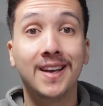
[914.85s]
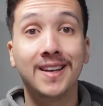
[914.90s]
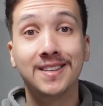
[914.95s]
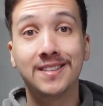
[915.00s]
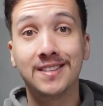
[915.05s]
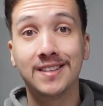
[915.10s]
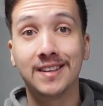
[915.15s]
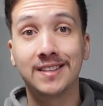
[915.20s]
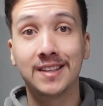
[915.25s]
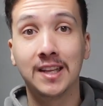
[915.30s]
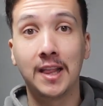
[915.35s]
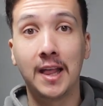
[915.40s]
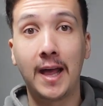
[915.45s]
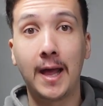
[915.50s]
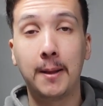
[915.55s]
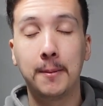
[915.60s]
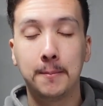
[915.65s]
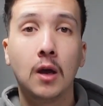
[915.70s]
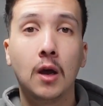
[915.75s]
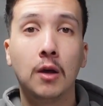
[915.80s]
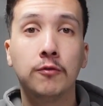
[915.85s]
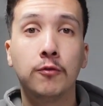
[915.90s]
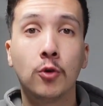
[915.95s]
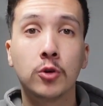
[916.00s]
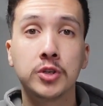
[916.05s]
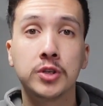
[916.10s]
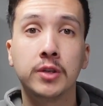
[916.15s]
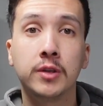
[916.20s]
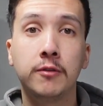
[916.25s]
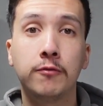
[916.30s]
and stick to that.
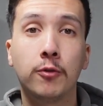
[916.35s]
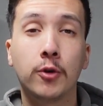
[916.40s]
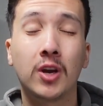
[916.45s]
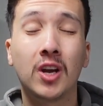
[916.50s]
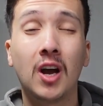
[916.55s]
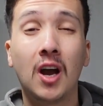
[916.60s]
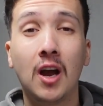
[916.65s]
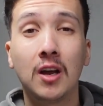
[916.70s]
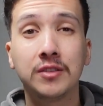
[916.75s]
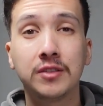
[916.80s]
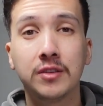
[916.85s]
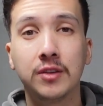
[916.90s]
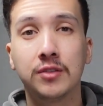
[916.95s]
Unfortunately for cost,